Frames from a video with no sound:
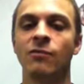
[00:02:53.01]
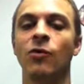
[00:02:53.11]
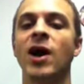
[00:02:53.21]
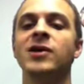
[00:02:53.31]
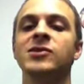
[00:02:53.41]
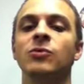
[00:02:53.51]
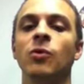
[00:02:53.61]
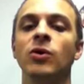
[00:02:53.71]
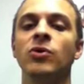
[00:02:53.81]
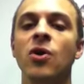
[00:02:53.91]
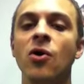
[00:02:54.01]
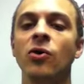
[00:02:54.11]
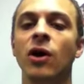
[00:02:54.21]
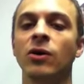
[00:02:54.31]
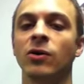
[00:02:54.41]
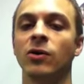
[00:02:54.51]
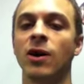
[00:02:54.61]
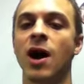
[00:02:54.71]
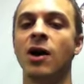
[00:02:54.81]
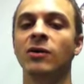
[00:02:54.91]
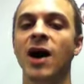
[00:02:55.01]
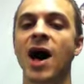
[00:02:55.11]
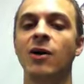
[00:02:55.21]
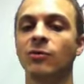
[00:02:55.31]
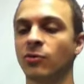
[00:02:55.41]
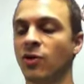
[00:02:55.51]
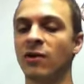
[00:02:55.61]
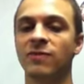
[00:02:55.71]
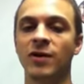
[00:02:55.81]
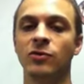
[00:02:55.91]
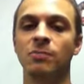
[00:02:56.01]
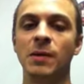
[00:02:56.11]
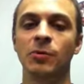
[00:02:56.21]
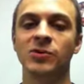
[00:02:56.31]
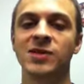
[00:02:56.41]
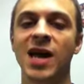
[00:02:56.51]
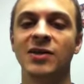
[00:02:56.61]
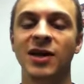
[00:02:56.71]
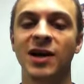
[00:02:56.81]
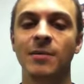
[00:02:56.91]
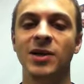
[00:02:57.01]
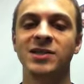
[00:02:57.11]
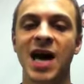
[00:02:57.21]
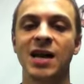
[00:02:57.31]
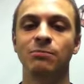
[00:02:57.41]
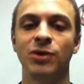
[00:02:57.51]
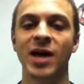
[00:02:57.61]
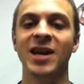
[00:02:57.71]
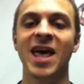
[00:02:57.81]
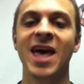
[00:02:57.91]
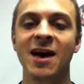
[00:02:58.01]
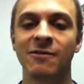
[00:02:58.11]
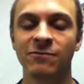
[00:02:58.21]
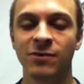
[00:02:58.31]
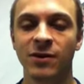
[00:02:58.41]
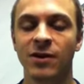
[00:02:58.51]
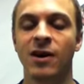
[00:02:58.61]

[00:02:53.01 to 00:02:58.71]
Verizon will no longer allow grandfathered people to stay on the unlimited data plan if